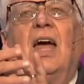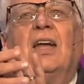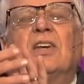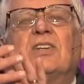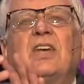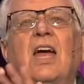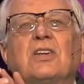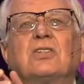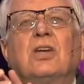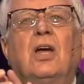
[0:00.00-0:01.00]
and
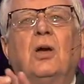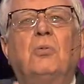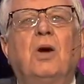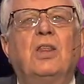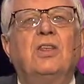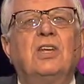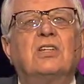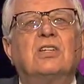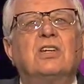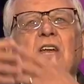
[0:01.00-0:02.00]
assess whether
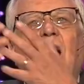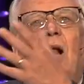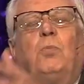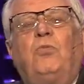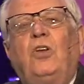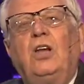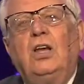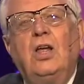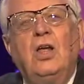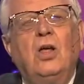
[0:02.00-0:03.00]
this is helpful